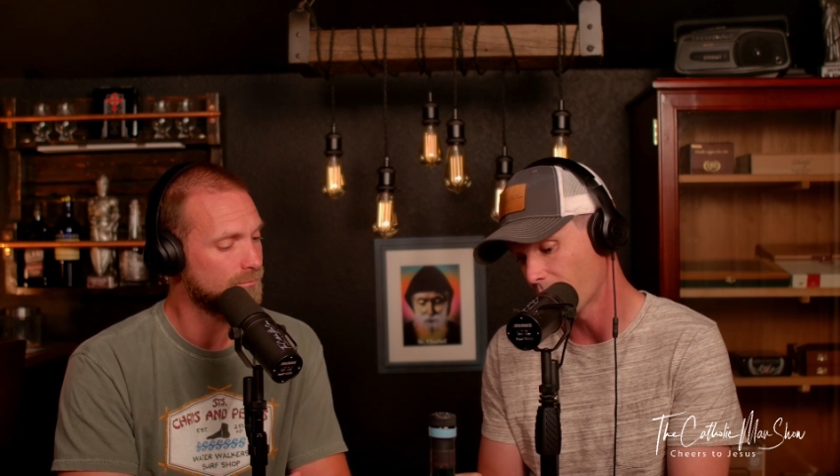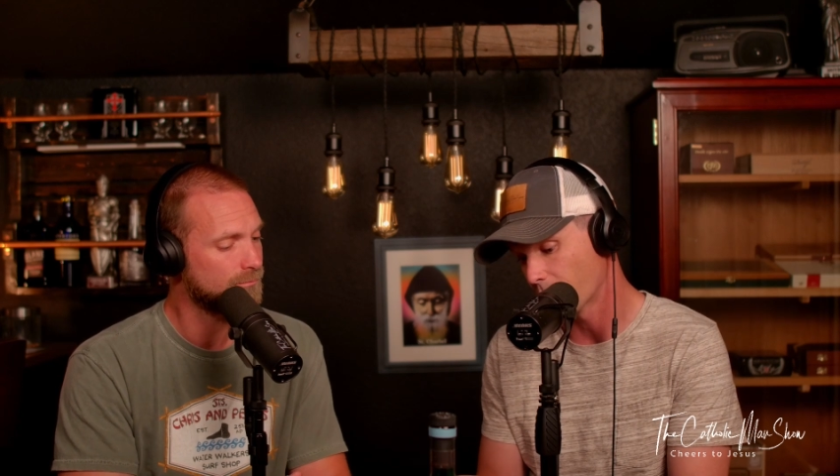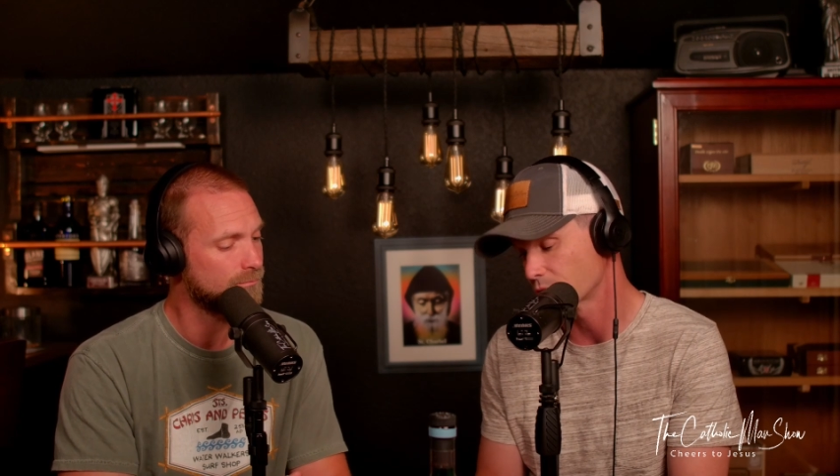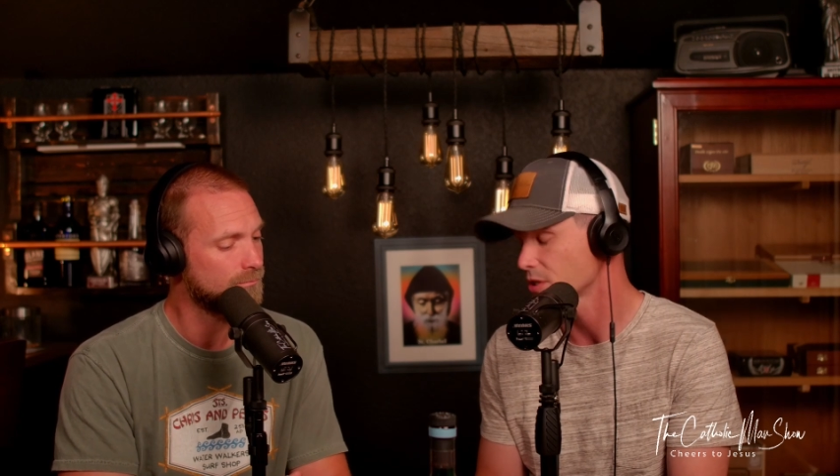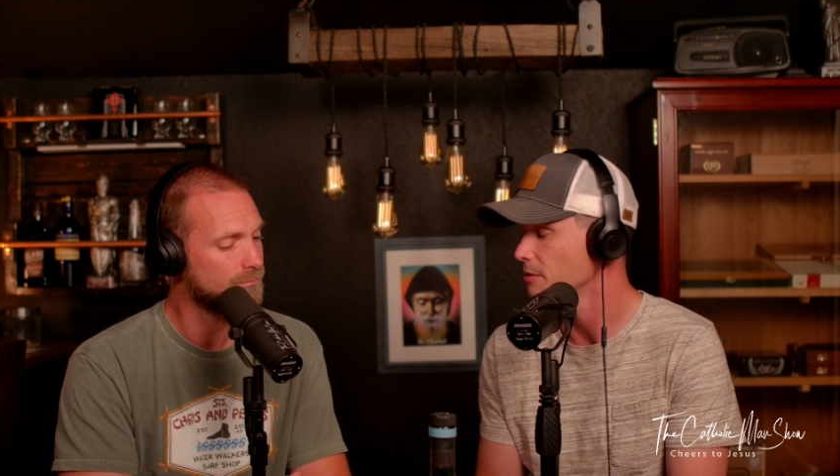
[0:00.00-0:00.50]
I
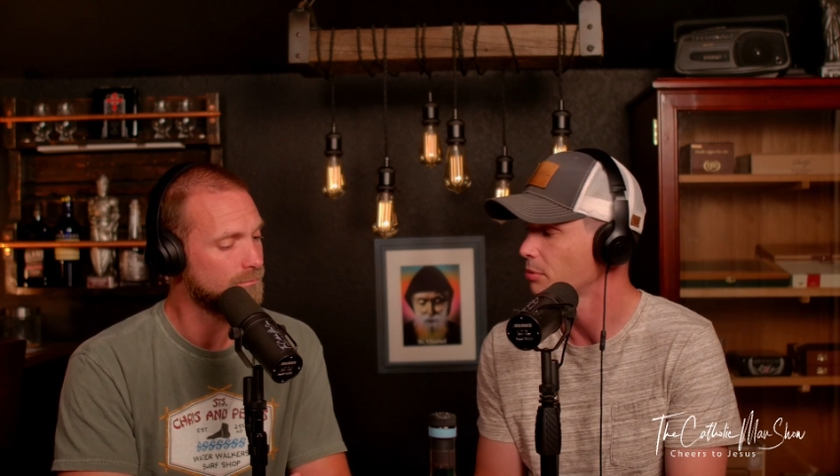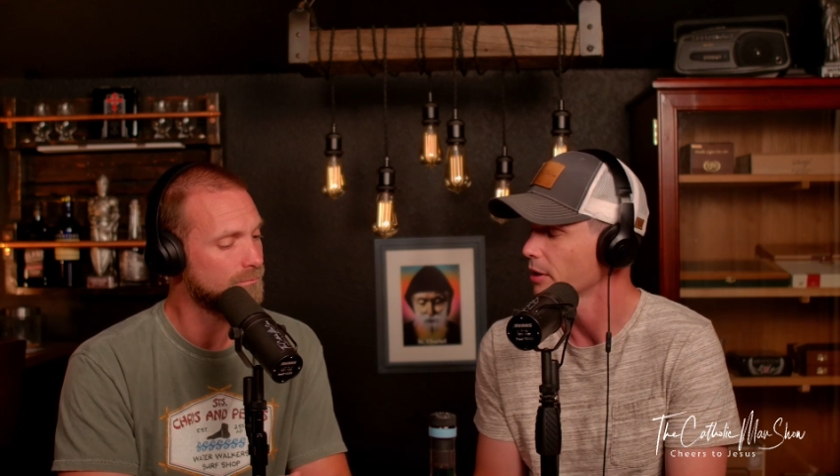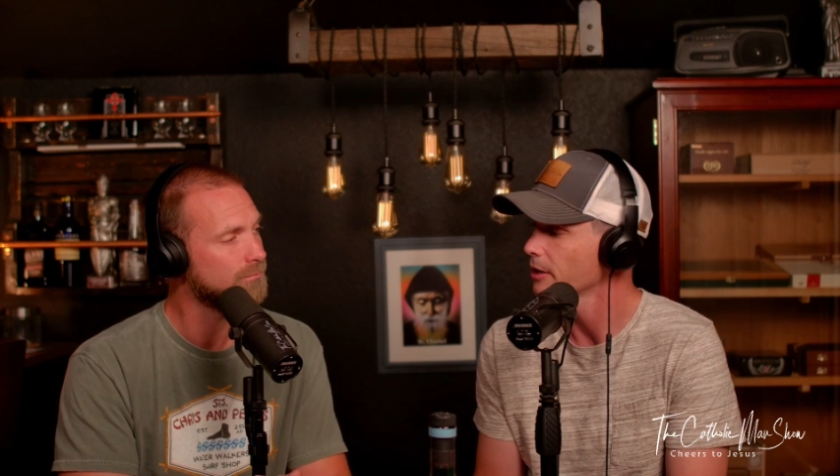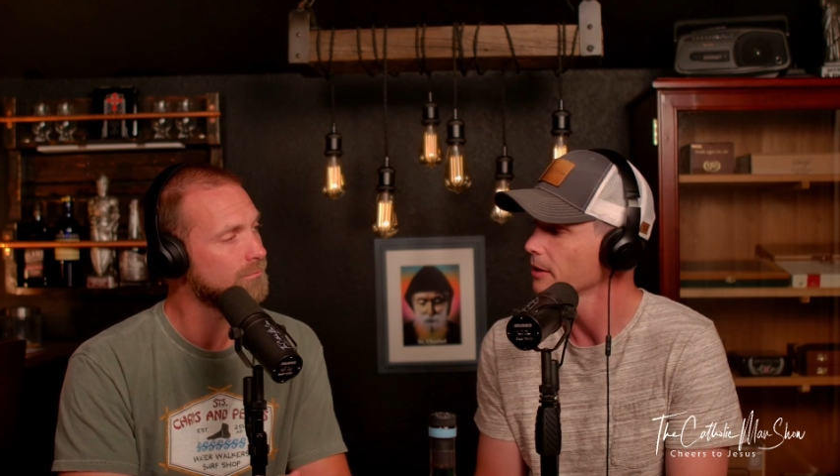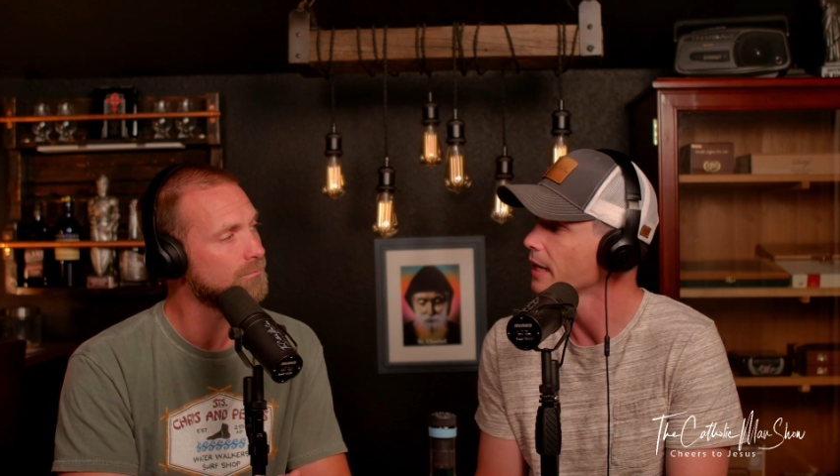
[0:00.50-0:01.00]
was just in
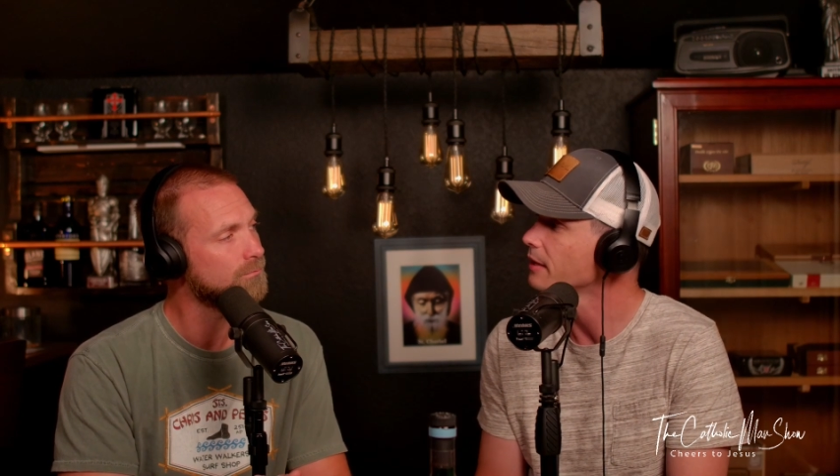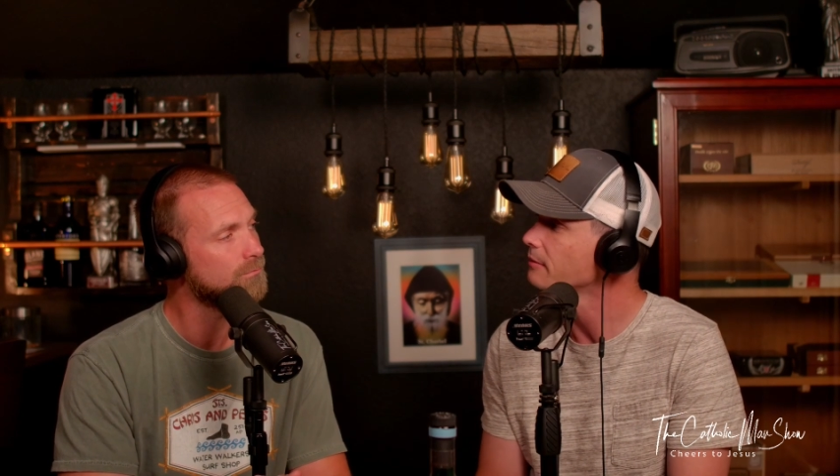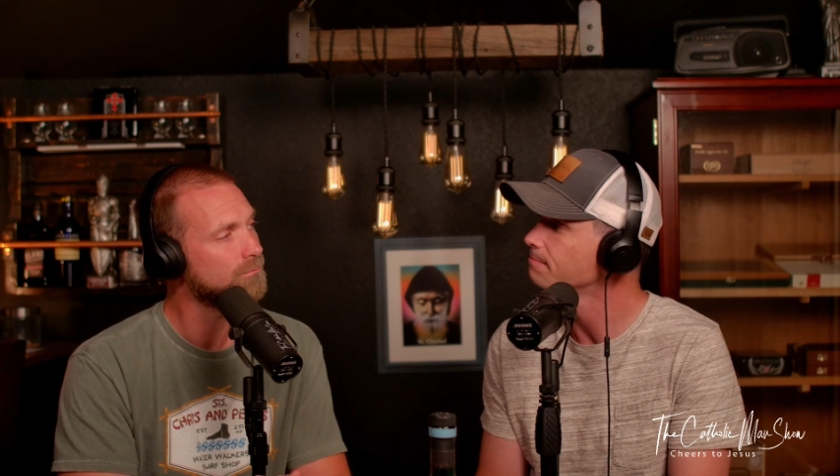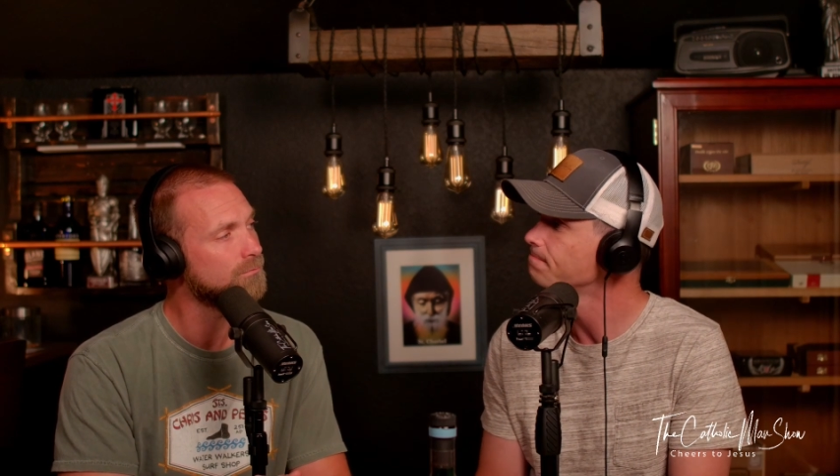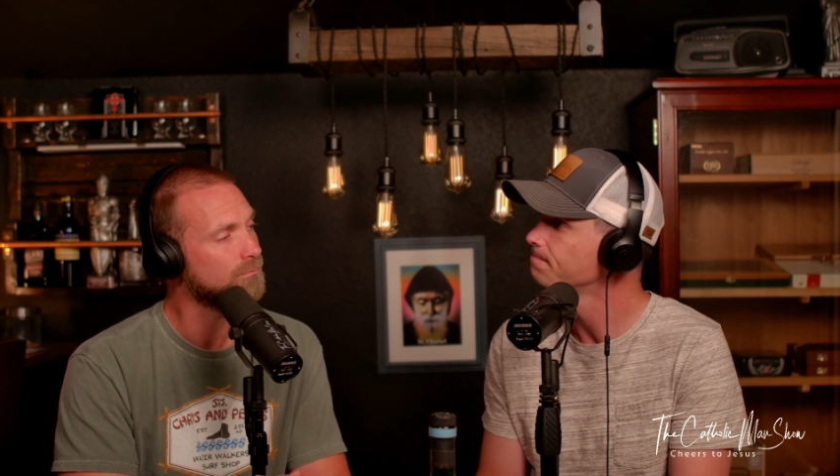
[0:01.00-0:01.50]
prayer,
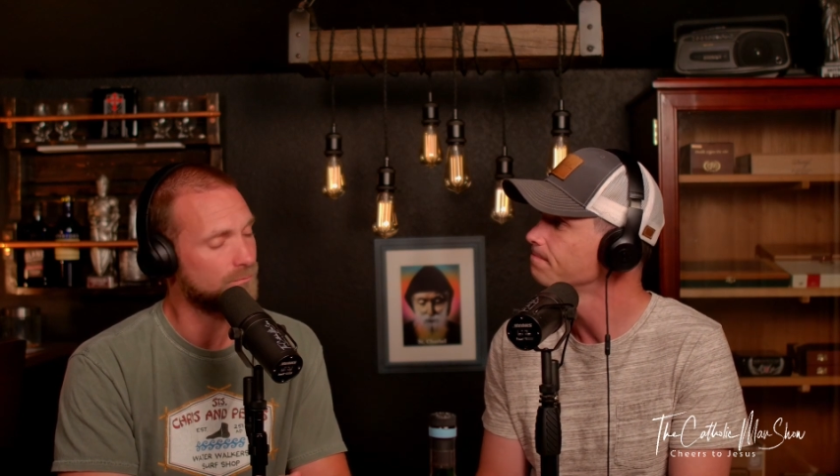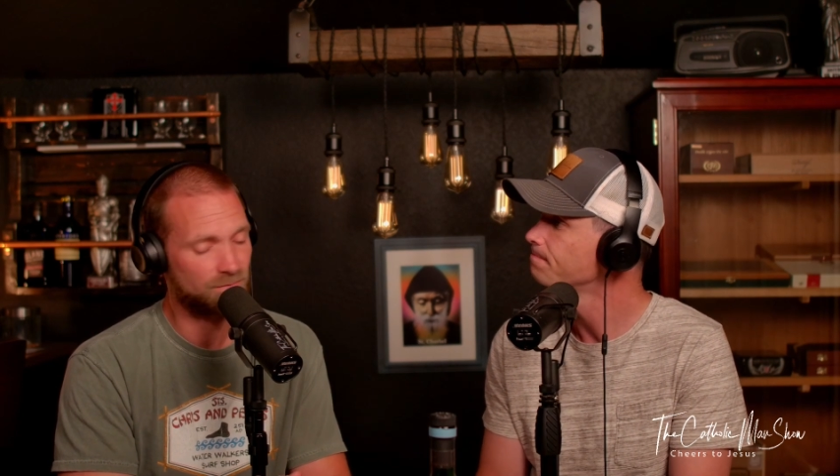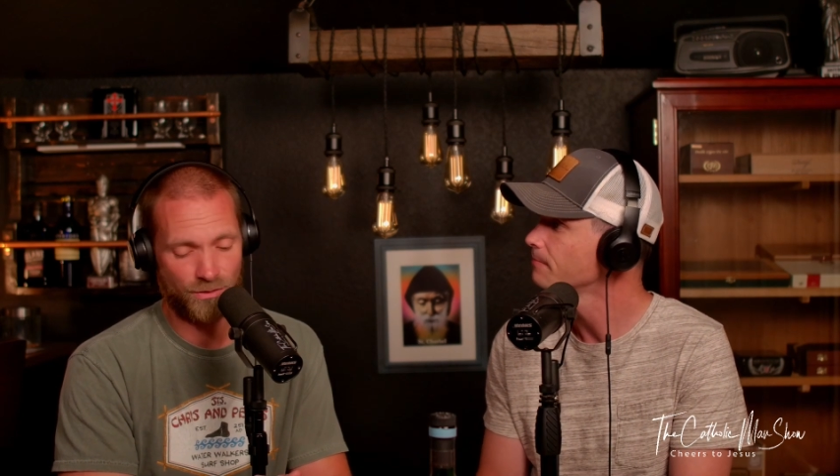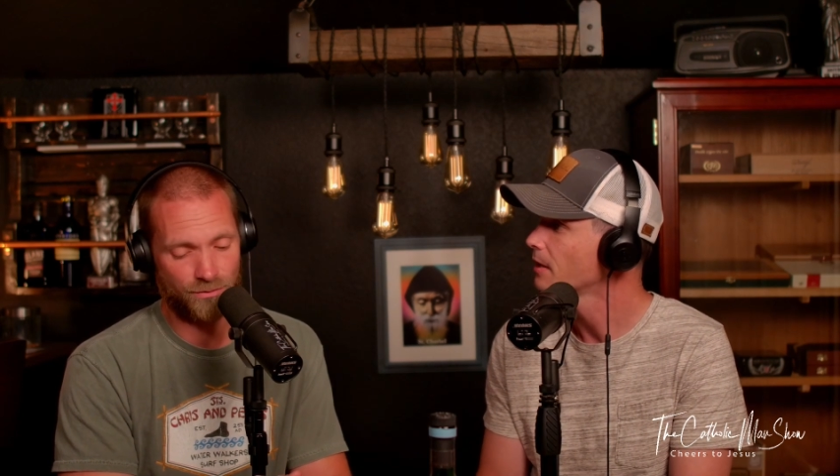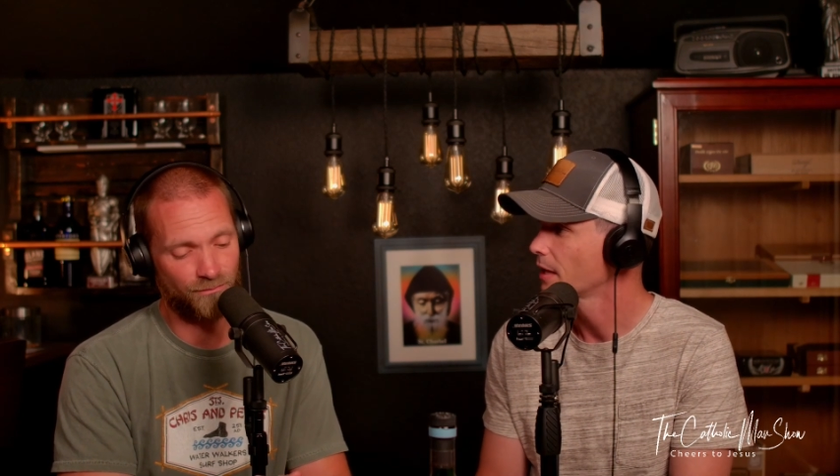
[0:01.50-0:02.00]
and
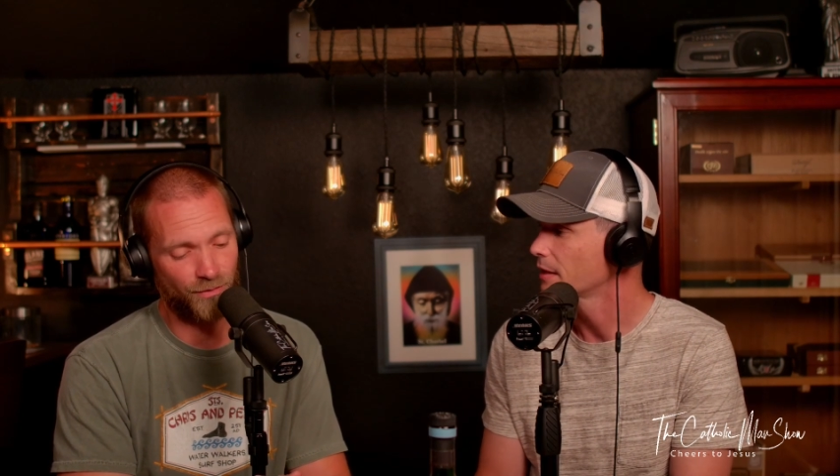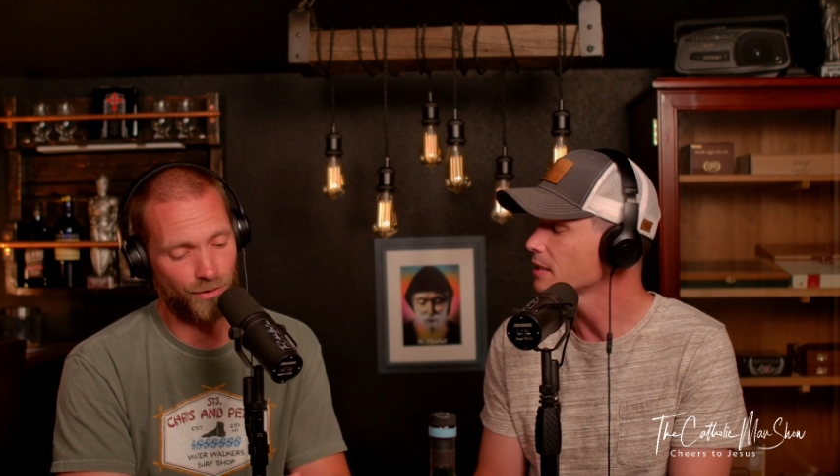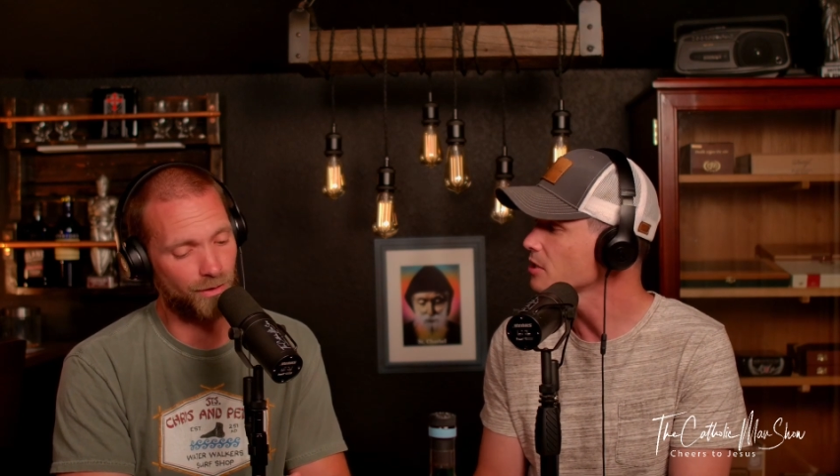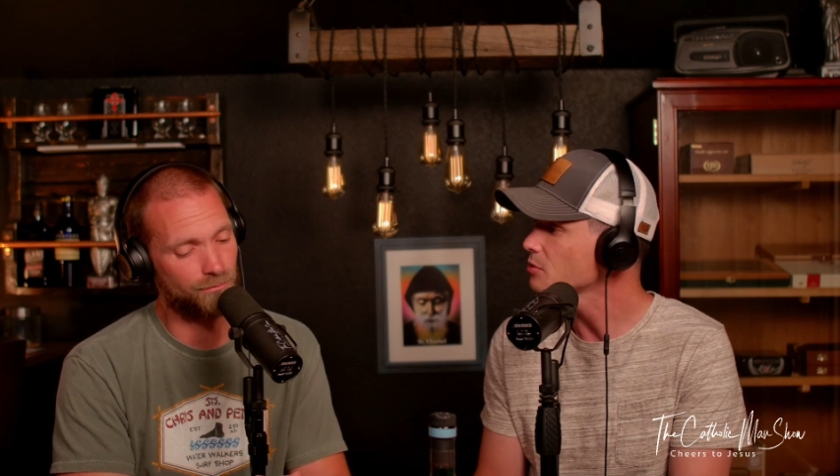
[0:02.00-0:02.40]
very this good.